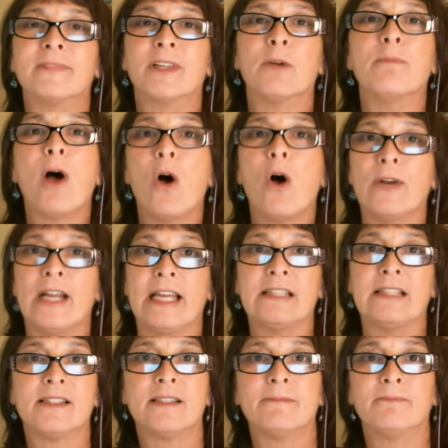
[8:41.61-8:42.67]

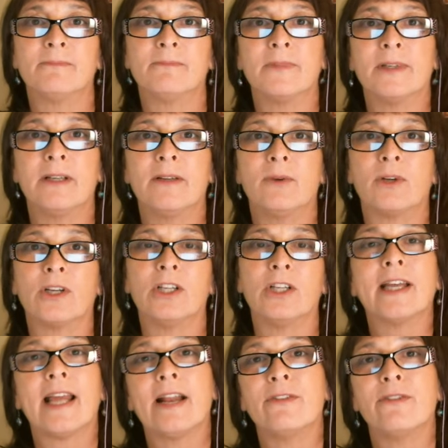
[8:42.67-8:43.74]
components. We're going to
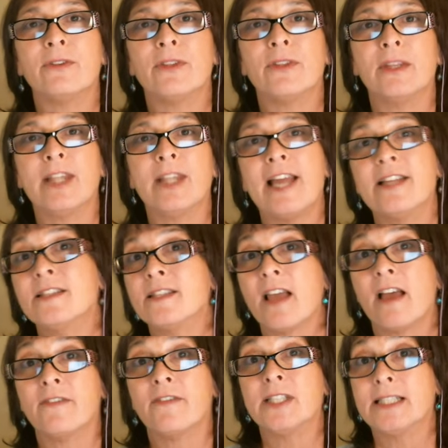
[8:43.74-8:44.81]
look at it through the lens
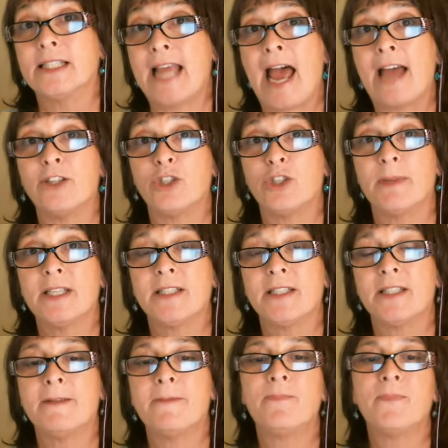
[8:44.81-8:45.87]
of
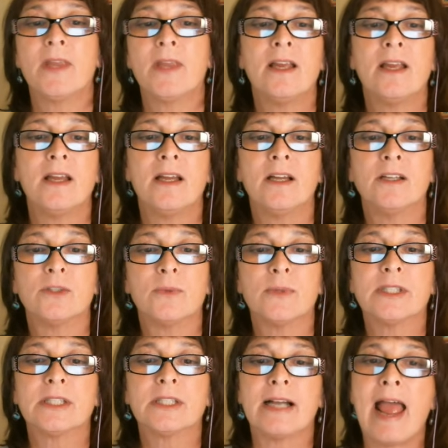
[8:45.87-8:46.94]
detachment. So
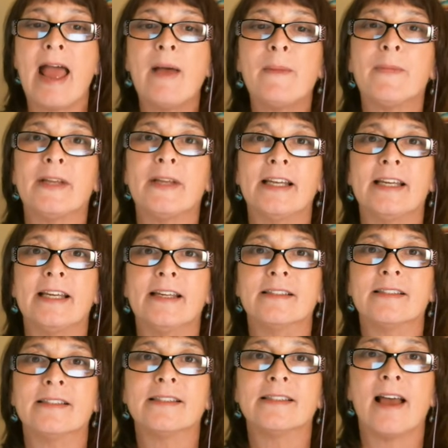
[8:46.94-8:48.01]
what's going to happen
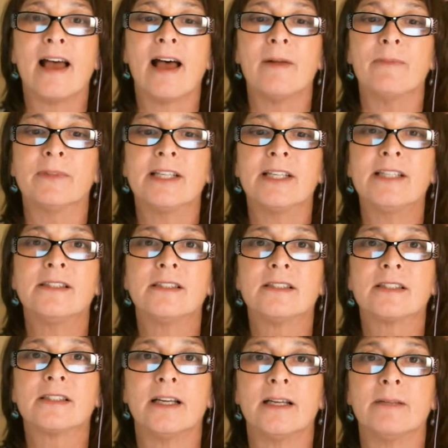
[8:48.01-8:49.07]
is Lisa's
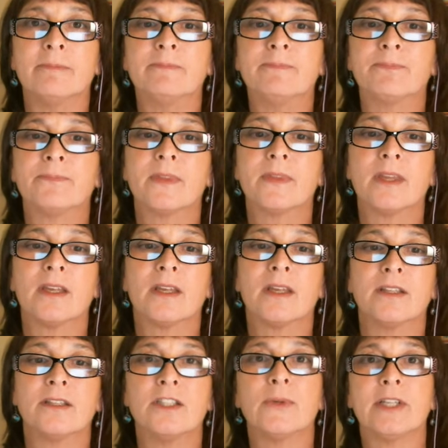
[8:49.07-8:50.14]
going to
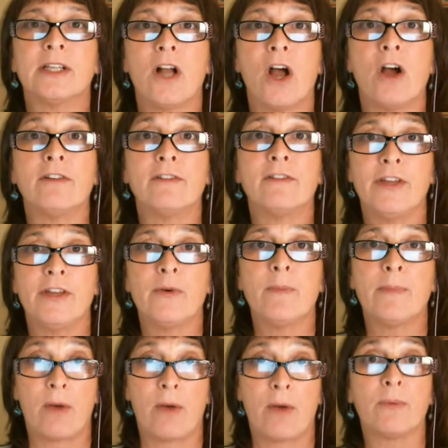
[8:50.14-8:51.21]
do a little overview
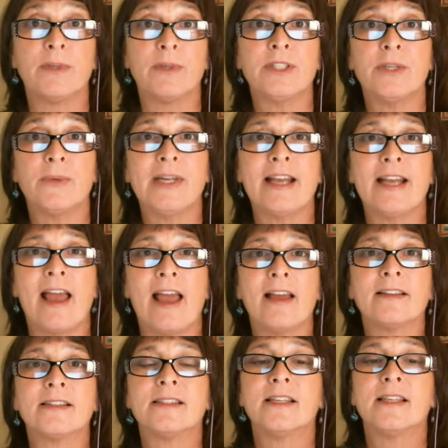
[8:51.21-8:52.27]
about what we're doing
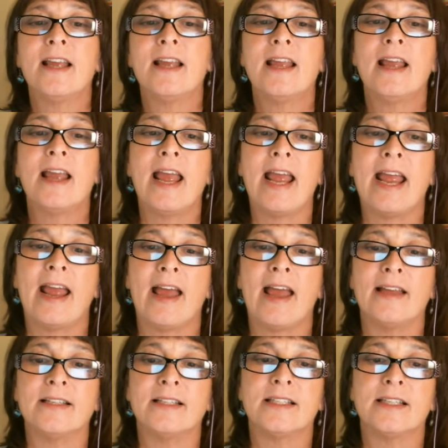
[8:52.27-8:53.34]
next,
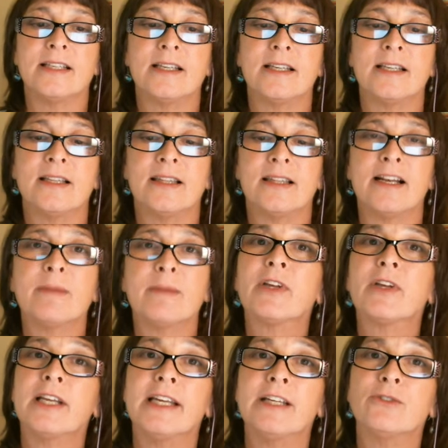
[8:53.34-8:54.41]
and then I'm
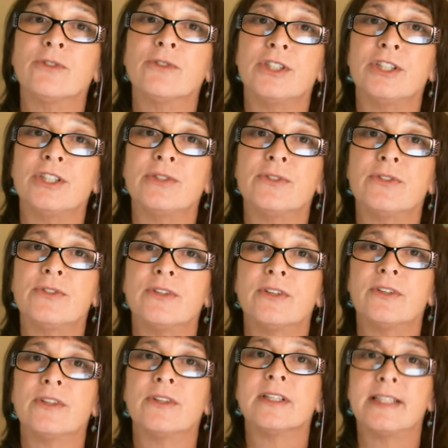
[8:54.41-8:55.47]
going to introduce
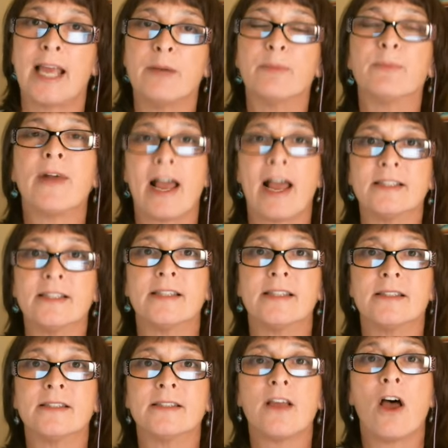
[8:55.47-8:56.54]
the 10
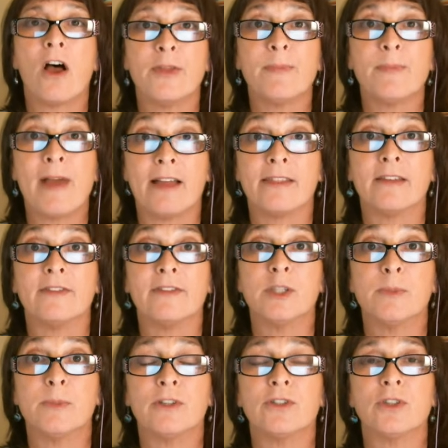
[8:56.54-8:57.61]
practices on the path of a
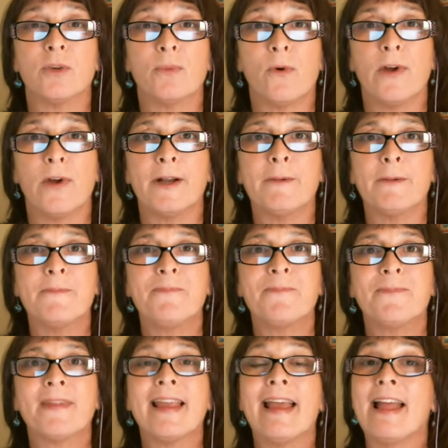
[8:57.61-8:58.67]
spiritual warrior.
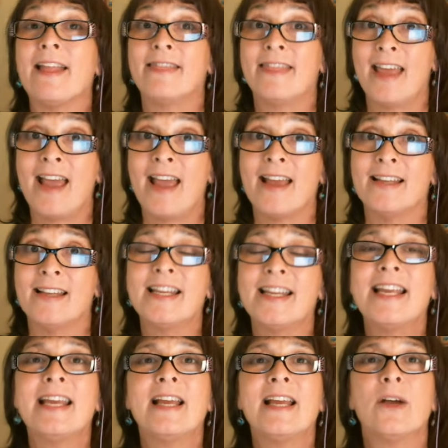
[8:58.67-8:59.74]
And
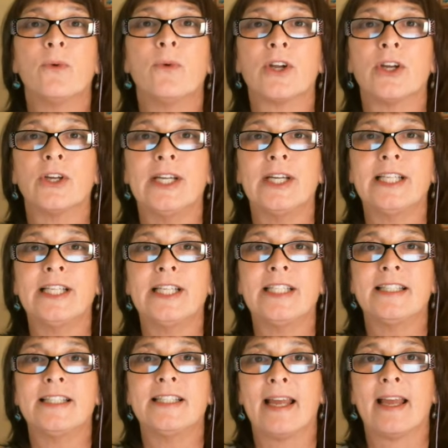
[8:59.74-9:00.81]
then we're going to
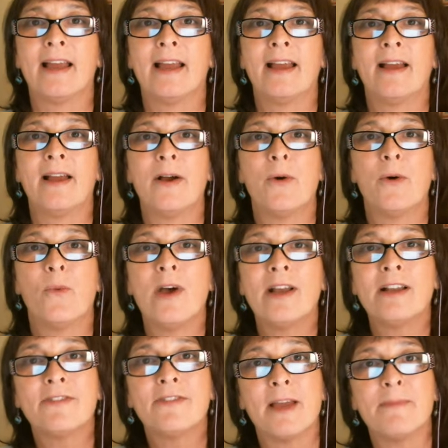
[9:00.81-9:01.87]
take
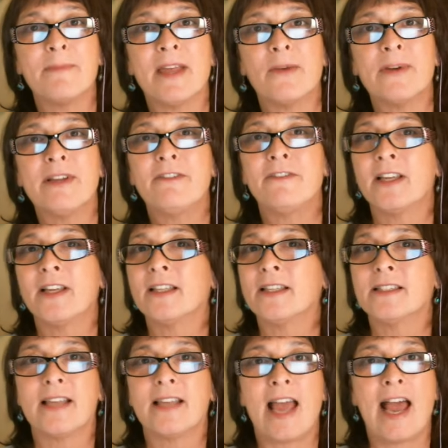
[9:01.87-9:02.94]
one of them that we feel
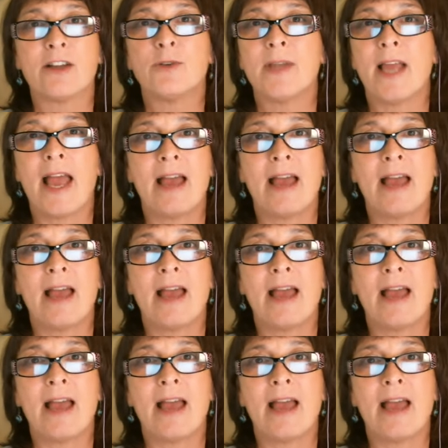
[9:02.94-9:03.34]
is actually